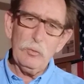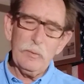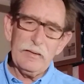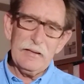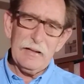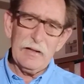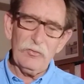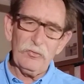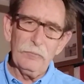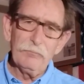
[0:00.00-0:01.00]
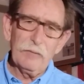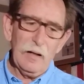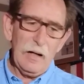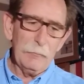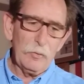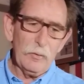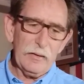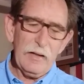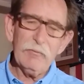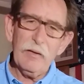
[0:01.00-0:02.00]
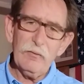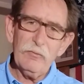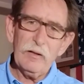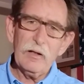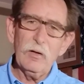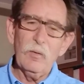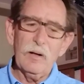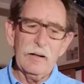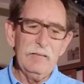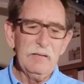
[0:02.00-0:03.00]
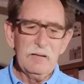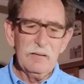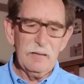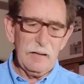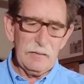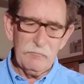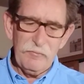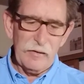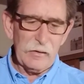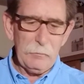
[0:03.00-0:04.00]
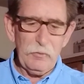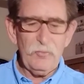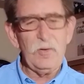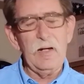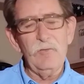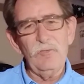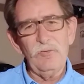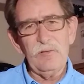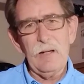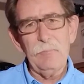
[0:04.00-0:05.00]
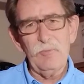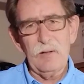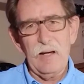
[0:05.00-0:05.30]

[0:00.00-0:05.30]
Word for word: do with this, I'm going to have another video on very precise steps